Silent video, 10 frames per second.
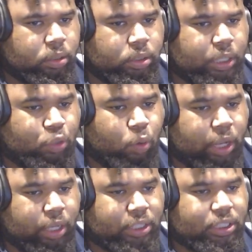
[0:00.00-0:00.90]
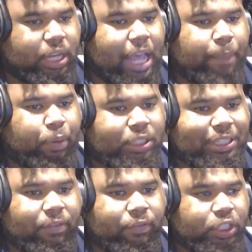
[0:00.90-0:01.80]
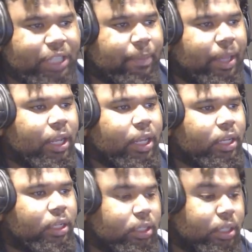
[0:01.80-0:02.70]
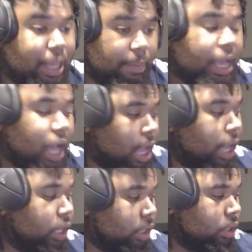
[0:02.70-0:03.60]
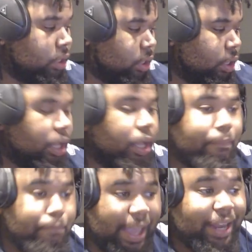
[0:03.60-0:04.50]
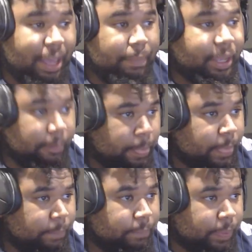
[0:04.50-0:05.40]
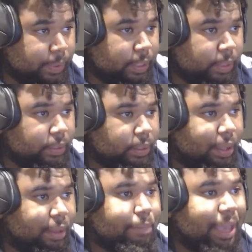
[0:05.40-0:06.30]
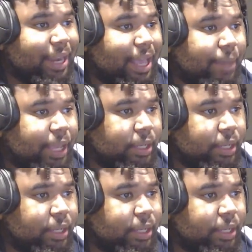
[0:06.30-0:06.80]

Guess what? A sniper, seven foot demon, Demi God, big demi, big demi.